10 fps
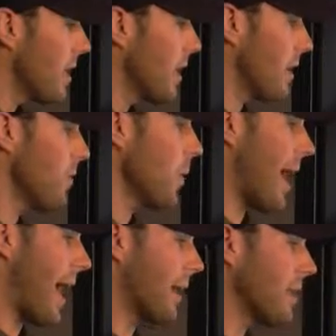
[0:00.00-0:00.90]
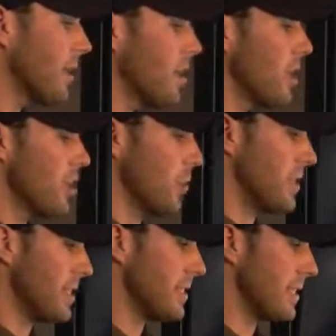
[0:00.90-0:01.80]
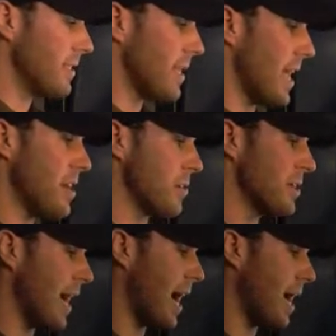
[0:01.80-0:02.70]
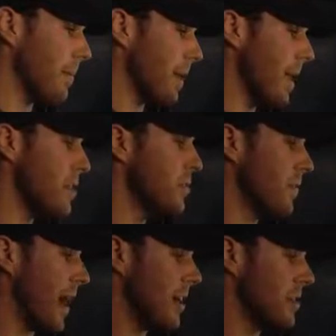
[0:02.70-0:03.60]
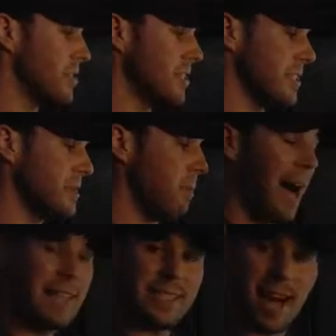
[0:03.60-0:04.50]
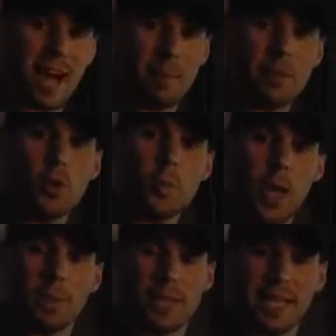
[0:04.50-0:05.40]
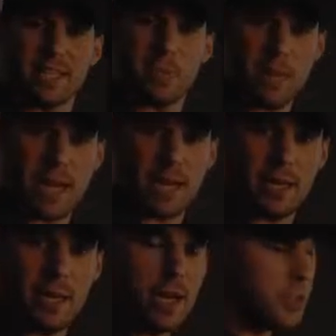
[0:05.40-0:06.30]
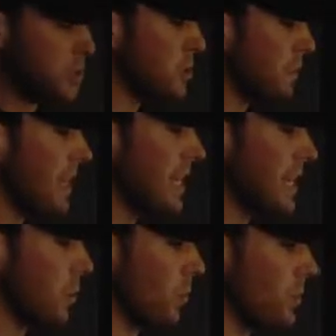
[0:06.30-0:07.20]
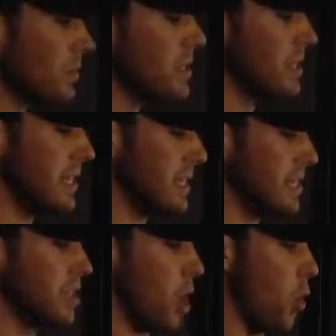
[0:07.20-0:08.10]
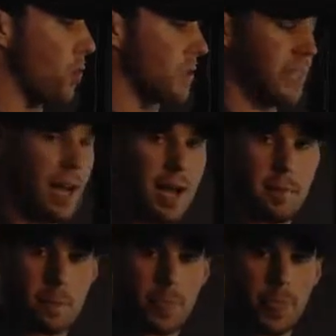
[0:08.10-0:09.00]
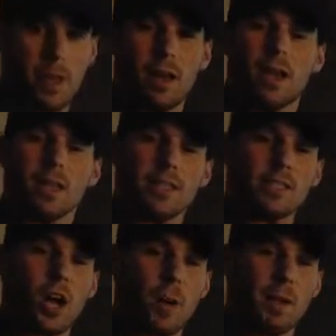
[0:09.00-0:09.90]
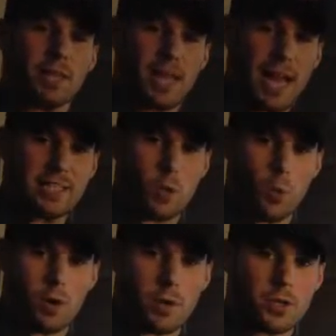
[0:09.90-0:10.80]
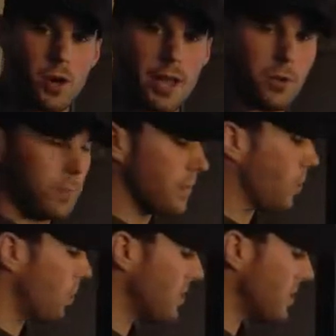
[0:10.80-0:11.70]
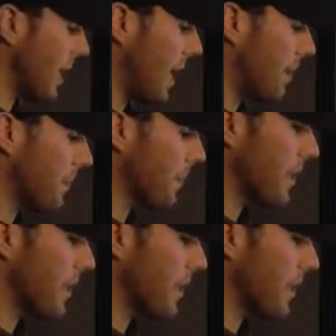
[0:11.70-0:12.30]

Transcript: If you had your distance and your time, and you divided your distance by time, you'd be able to get speed. So speed equals distance over time. Let's talk about the last corner of our triangle, which is time.